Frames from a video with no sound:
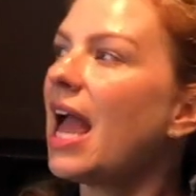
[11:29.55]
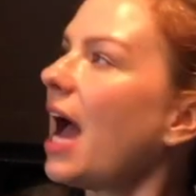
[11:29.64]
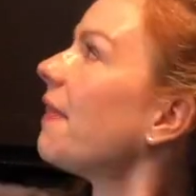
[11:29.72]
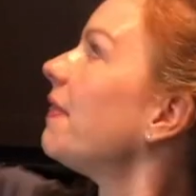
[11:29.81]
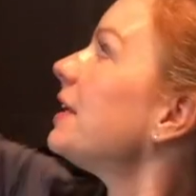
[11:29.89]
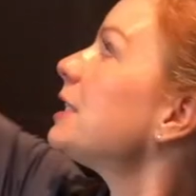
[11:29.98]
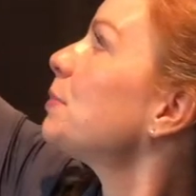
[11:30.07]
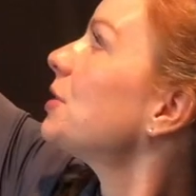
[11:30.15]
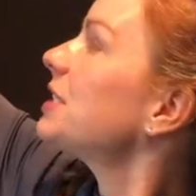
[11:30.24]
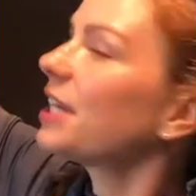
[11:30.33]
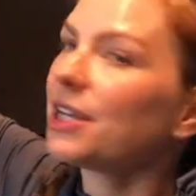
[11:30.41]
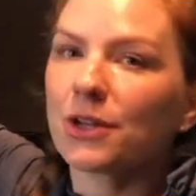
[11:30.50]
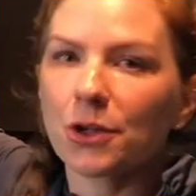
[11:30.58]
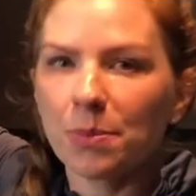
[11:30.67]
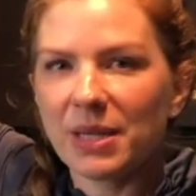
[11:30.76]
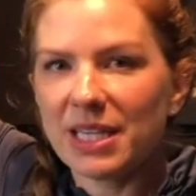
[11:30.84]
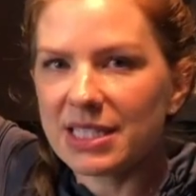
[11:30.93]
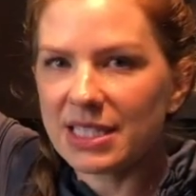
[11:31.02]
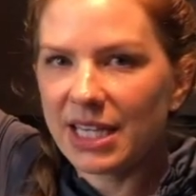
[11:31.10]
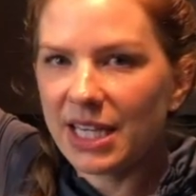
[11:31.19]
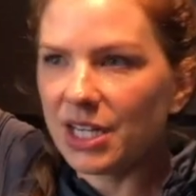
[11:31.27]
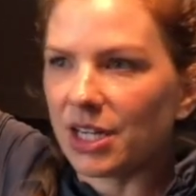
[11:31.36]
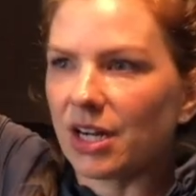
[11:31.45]
And this particular piece
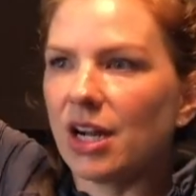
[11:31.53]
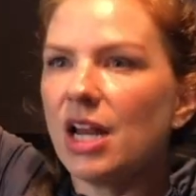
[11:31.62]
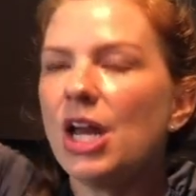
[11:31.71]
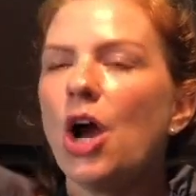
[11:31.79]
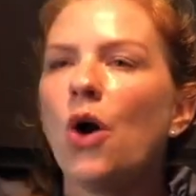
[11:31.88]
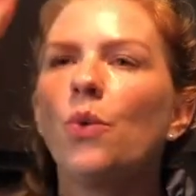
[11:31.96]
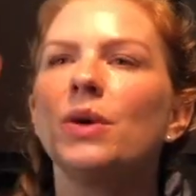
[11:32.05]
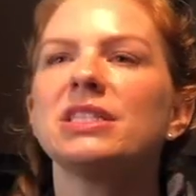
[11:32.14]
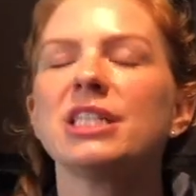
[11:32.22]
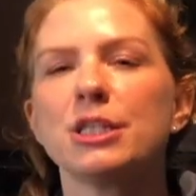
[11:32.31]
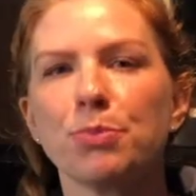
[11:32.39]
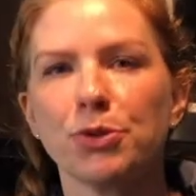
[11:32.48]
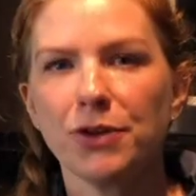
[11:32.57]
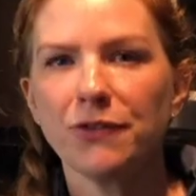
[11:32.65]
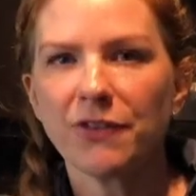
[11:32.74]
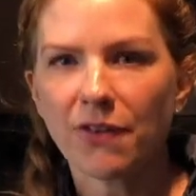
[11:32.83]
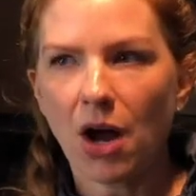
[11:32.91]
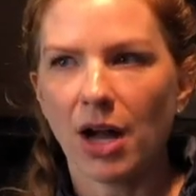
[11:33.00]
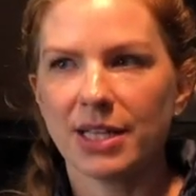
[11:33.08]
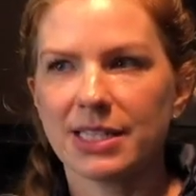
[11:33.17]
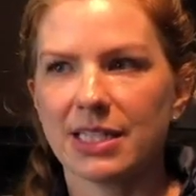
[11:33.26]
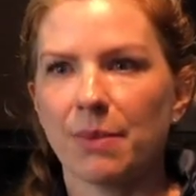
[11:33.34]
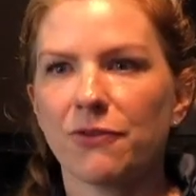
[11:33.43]
here was his proof of
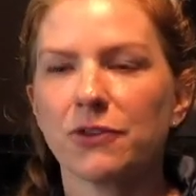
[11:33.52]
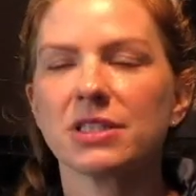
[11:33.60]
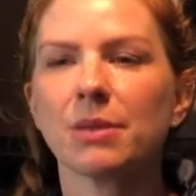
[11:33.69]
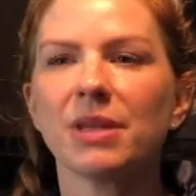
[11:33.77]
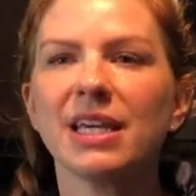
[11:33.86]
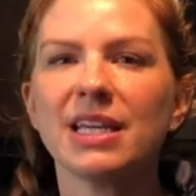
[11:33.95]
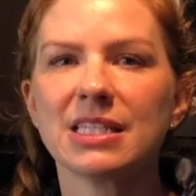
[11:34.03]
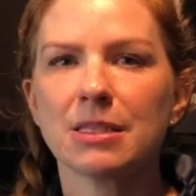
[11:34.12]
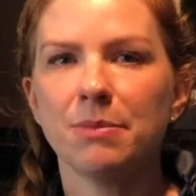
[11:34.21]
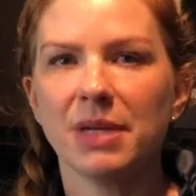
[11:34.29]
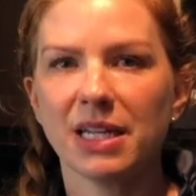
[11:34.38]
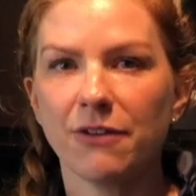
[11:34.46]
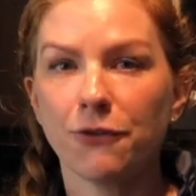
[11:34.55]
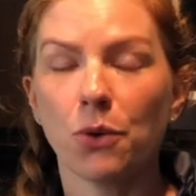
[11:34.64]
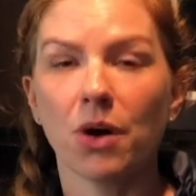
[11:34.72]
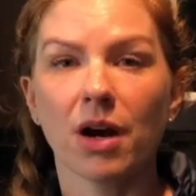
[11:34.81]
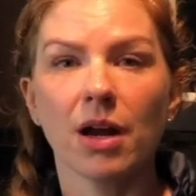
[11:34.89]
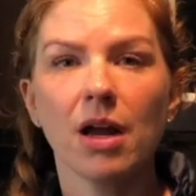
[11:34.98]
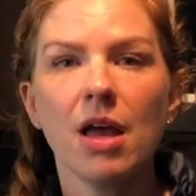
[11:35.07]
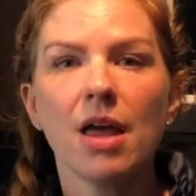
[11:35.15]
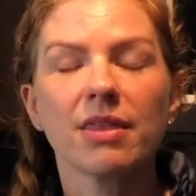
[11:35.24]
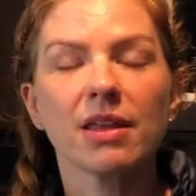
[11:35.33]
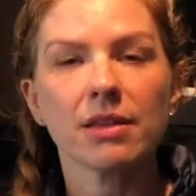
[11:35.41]
concept for something he submitted for
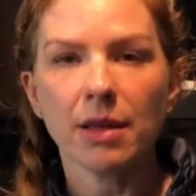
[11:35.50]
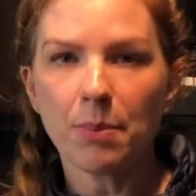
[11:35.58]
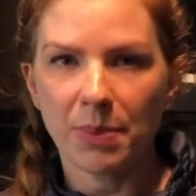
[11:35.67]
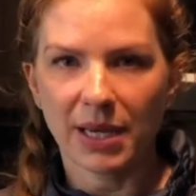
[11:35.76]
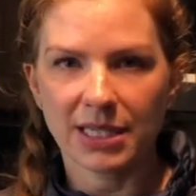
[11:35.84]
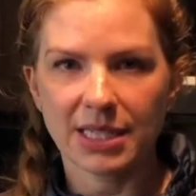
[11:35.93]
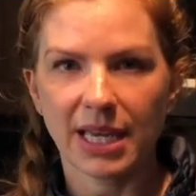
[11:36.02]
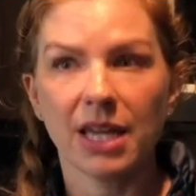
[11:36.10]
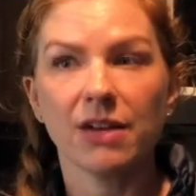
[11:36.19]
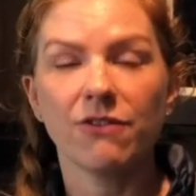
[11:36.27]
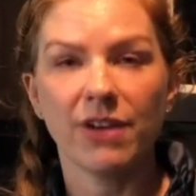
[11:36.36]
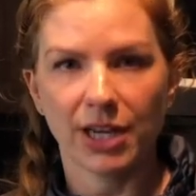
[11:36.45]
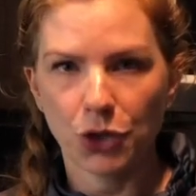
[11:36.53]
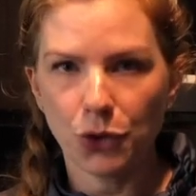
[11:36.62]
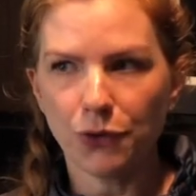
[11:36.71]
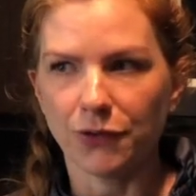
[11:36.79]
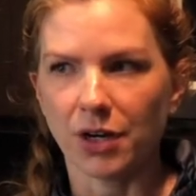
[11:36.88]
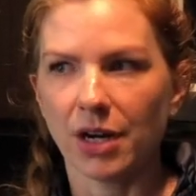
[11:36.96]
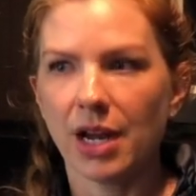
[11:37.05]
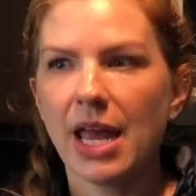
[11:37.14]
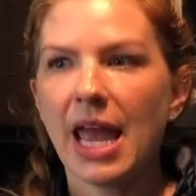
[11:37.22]
the Olympics in Vancouver.